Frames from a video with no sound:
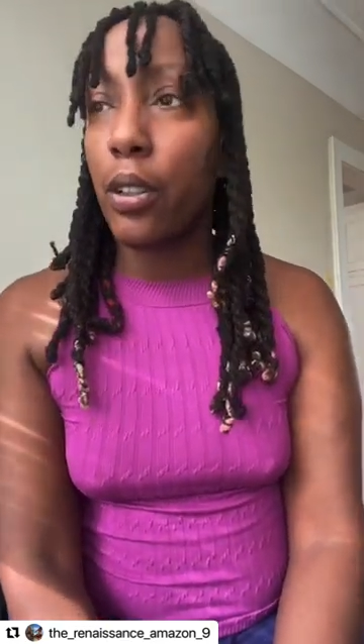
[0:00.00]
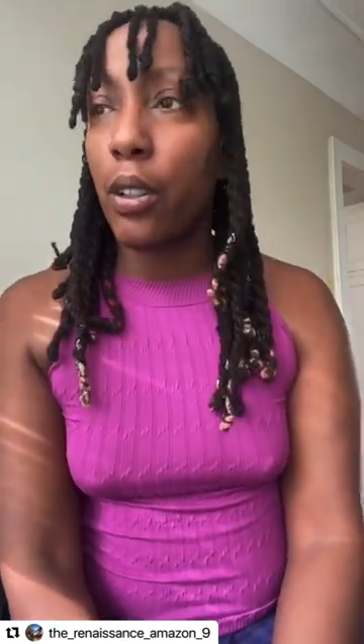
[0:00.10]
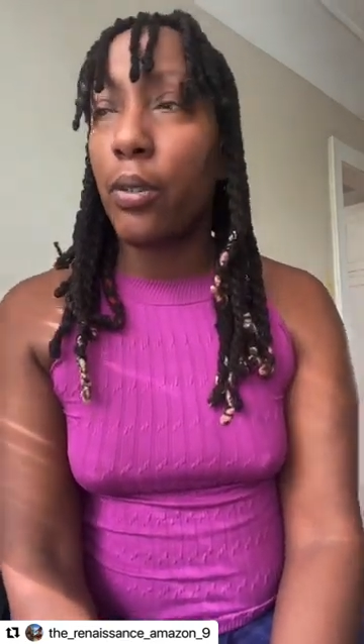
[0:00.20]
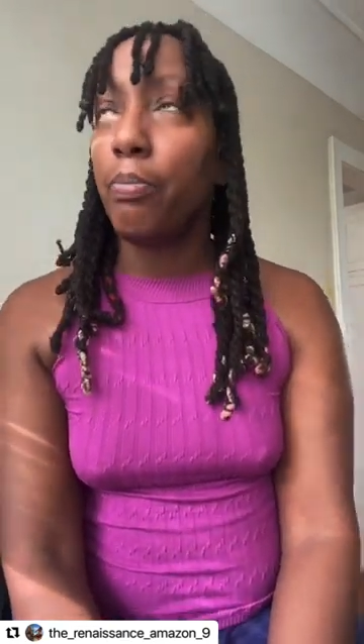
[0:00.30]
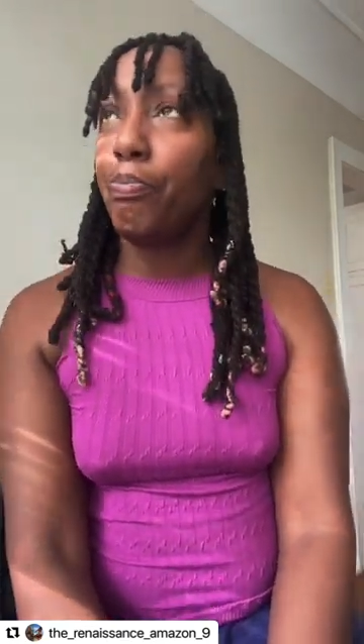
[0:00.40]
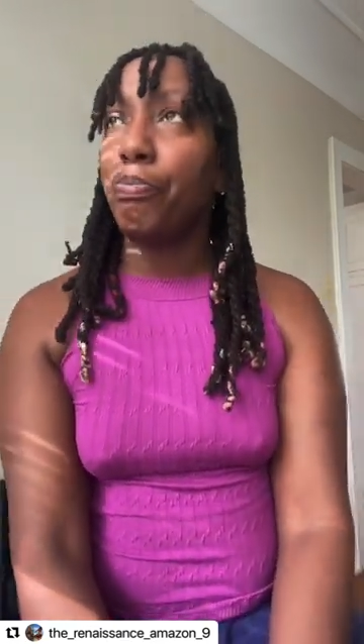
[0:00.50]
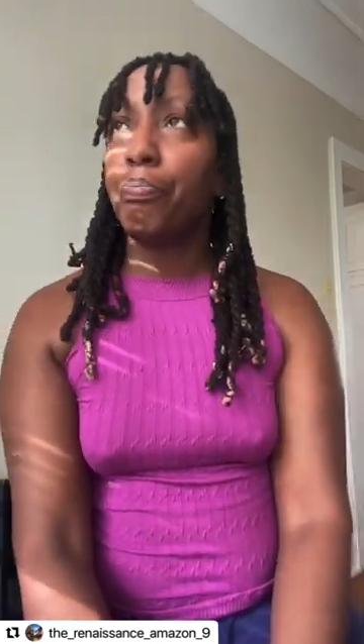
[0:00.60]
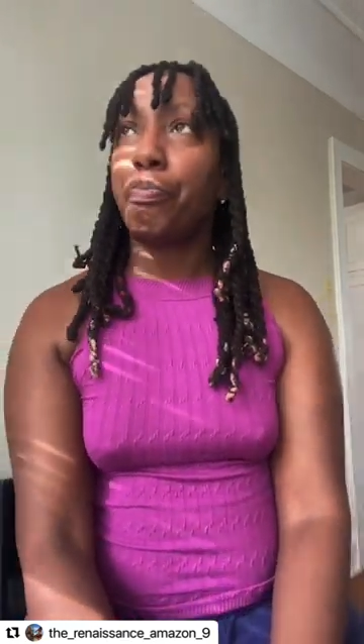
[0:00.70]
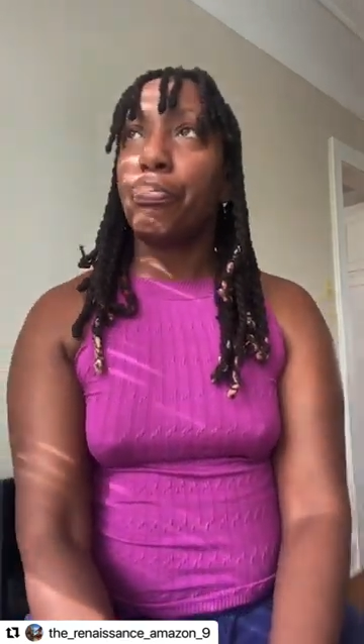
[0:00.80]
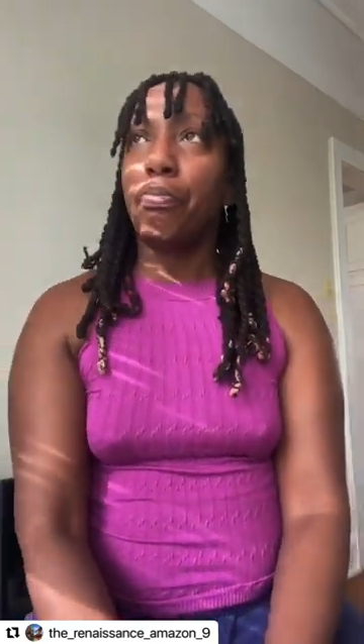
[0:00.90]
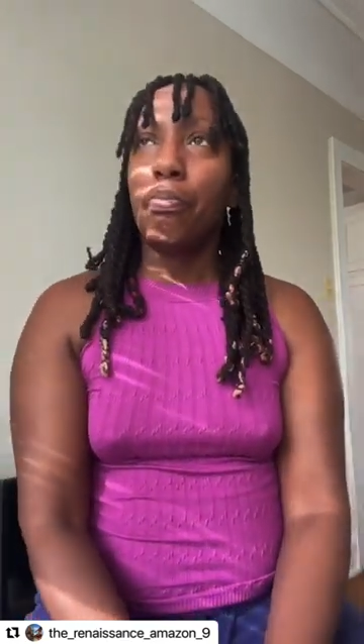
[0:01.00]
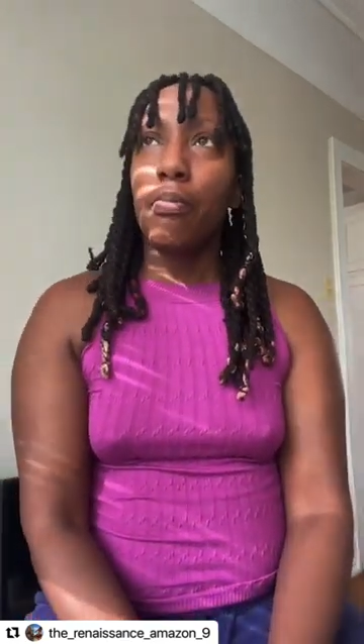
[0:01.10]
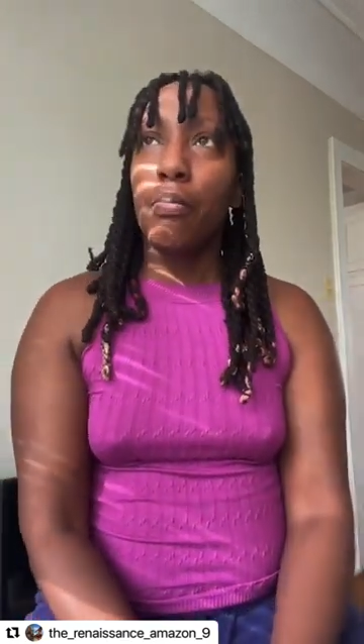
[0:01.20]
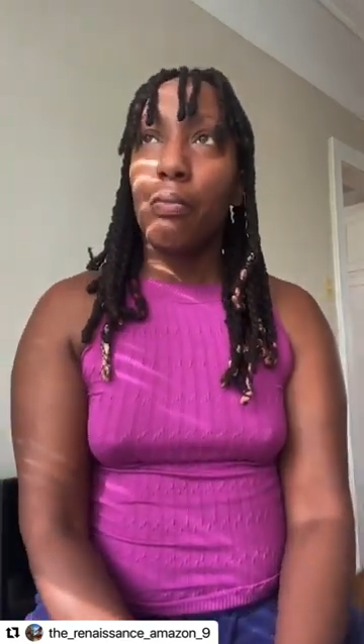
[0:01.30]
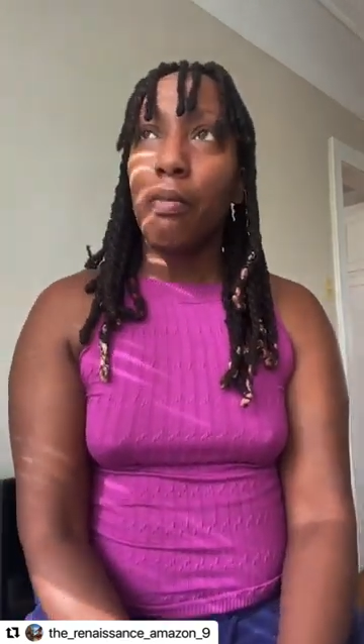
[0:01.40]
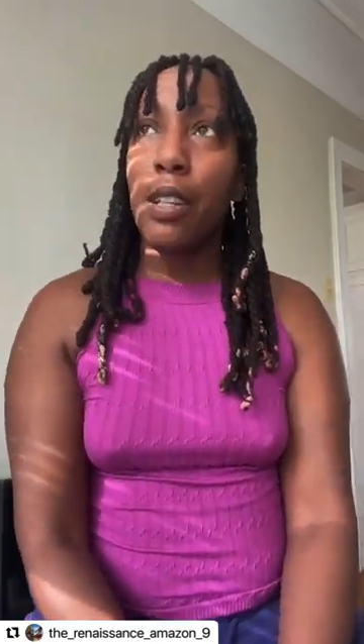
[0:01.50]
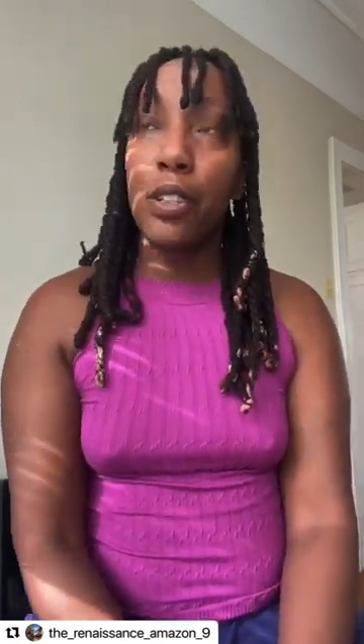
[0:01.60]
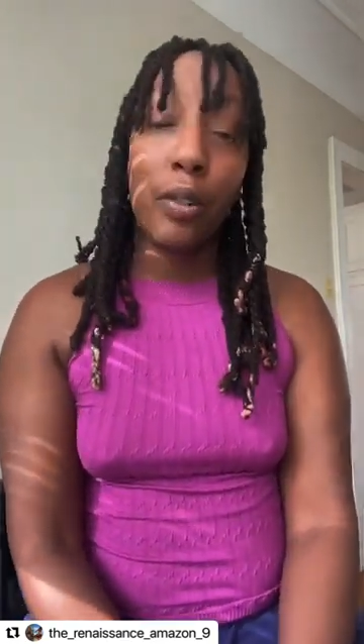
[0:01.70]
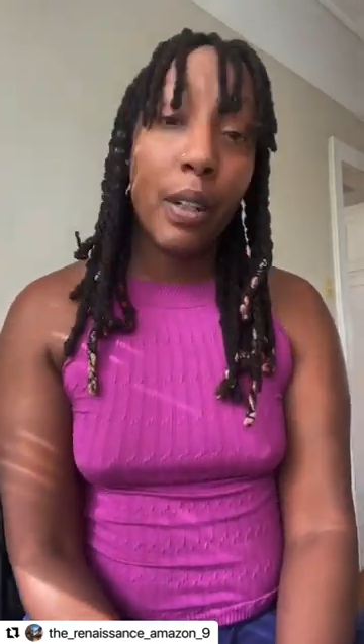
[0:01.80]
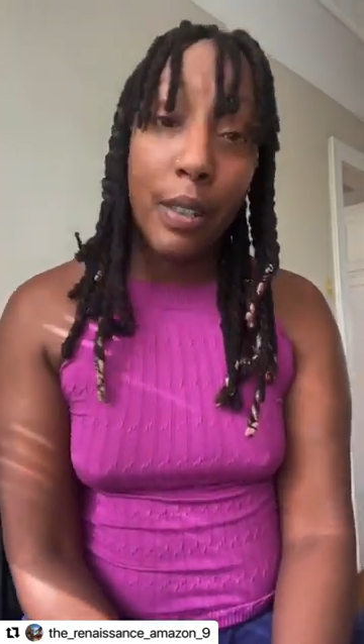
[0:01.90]
you know,
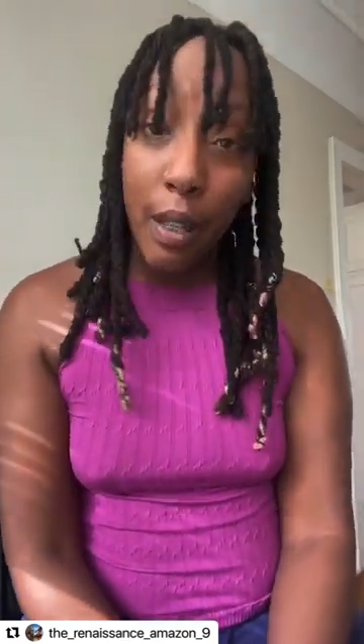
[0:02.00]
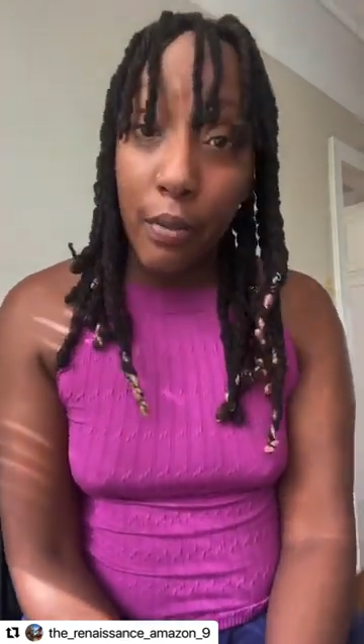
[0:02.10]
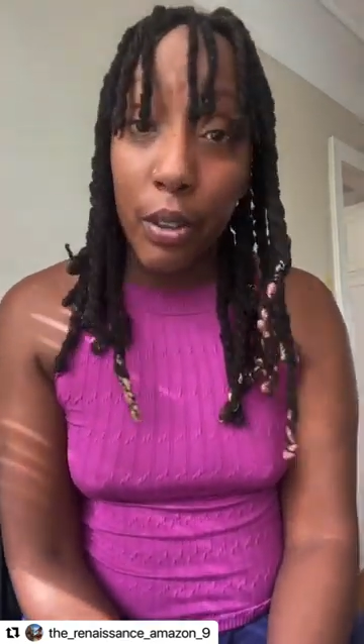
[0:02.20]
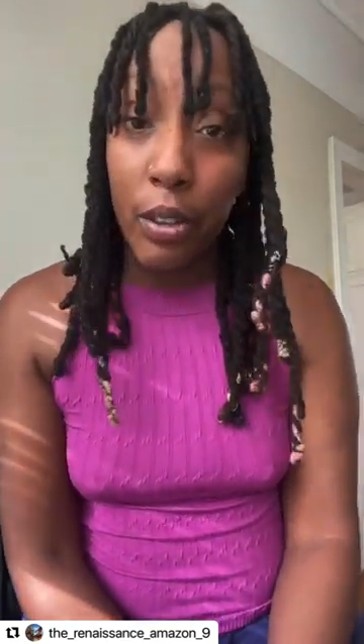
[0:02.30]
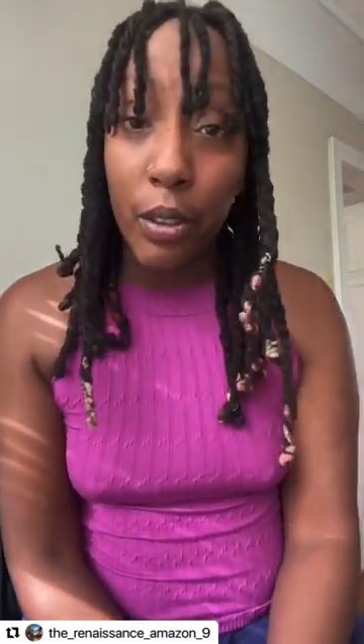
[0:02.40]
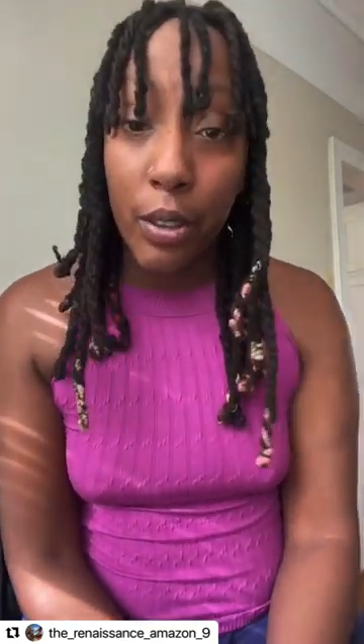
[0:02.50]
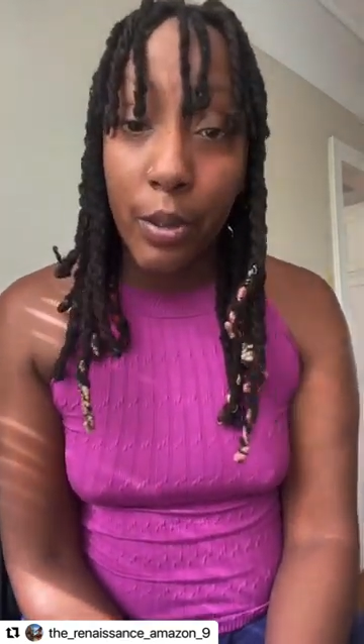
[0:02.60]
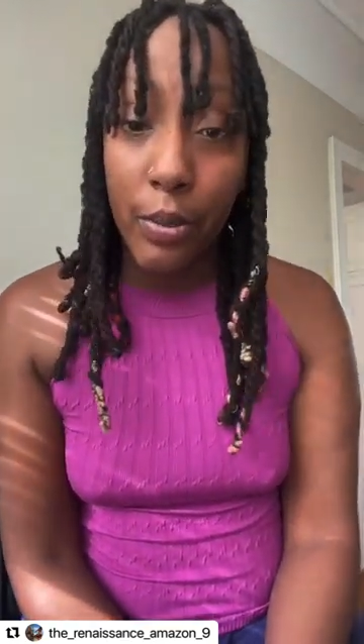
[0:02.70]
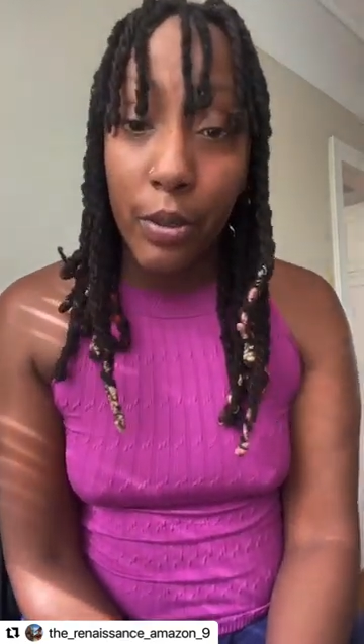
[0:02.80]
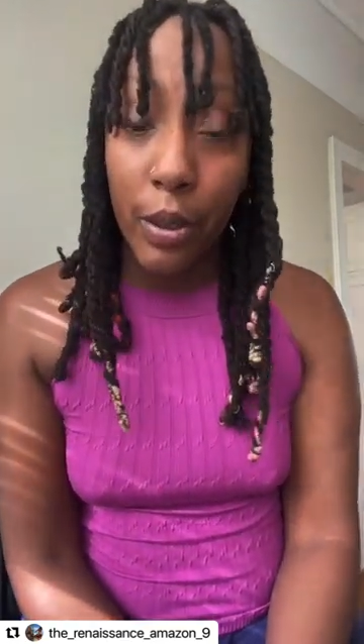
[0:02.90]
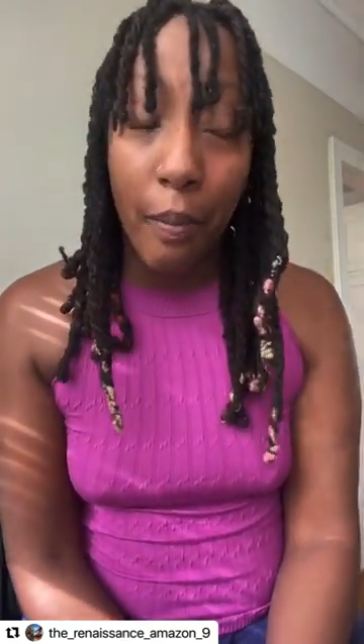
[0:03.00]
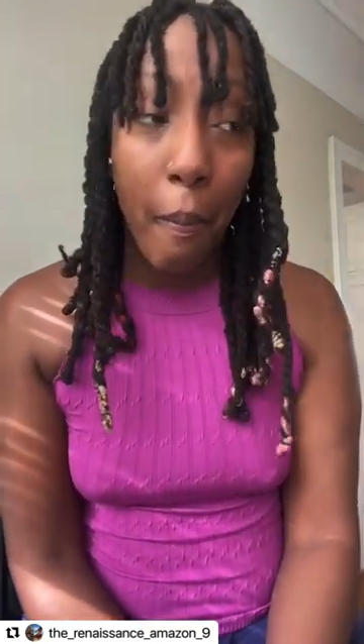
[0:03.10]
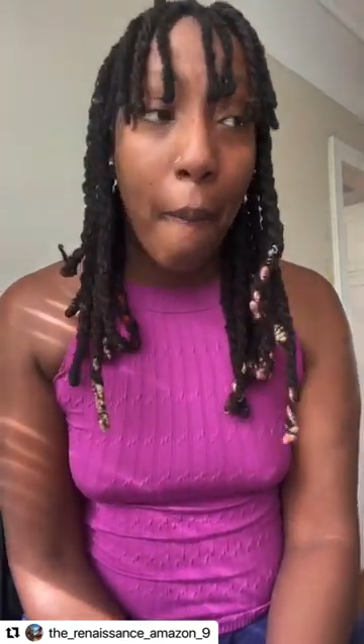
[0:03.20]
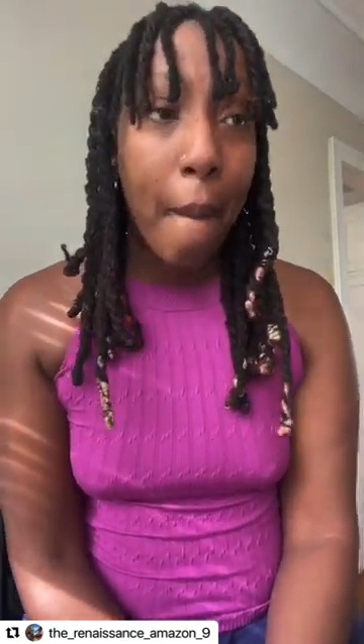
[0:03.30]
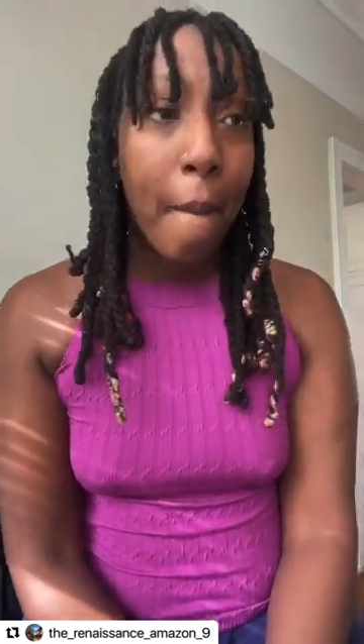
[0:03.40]
it's a great time for a journalism student.